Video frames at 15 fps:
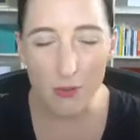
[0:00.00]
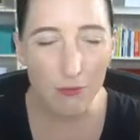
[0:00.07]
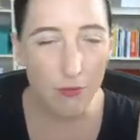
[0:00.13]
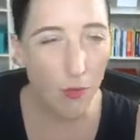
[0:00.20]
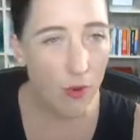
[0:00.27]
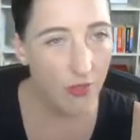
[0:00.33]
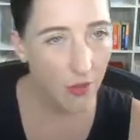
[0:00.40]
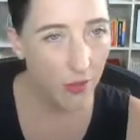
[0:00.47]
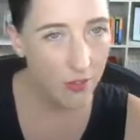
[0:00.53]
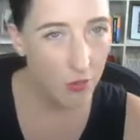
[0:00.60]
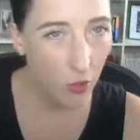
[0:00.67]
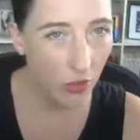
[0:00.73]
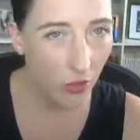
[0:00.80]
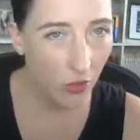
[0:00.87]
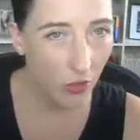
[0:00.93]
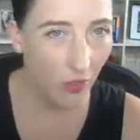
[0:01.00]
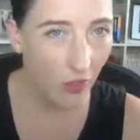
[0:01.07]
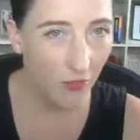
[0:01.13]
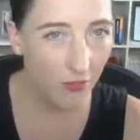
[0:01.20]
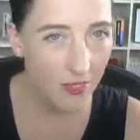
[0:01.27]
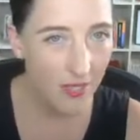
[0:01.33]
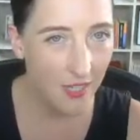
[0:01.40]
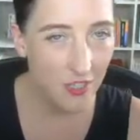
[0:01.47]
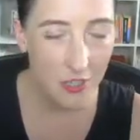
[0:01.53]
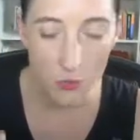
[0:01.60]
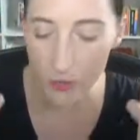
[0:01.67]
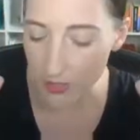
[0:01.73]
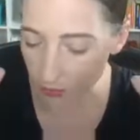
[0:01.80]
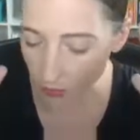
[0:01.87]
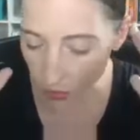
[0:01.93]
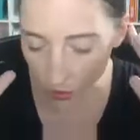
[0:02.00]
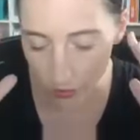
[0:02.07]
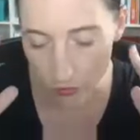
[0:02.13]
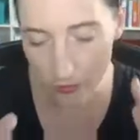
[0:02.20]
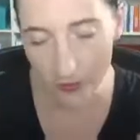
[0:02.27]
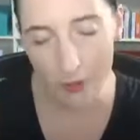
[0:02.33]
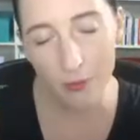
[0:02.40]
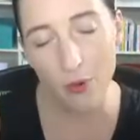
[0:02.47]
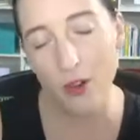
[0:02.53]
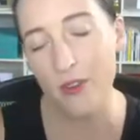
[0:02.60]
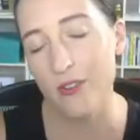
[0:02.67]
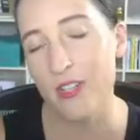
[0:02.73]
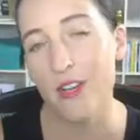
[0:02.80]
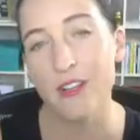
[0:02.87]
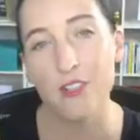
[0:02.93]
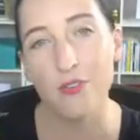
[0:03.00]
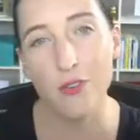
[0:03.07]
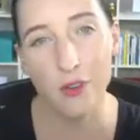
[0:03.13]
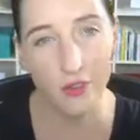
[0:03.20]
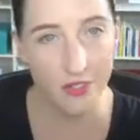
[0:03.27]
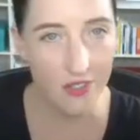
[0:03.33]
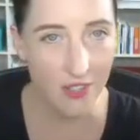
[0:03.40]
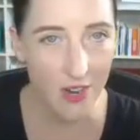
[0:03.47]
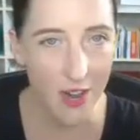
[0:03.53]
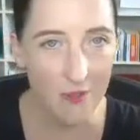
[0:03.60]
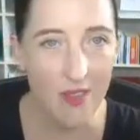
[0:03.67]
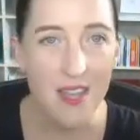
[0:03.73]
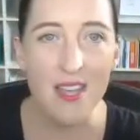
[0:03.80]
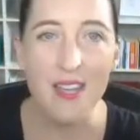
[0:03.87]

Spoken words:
avoid those water cooler conversations when you've got to really prioritize your focus time,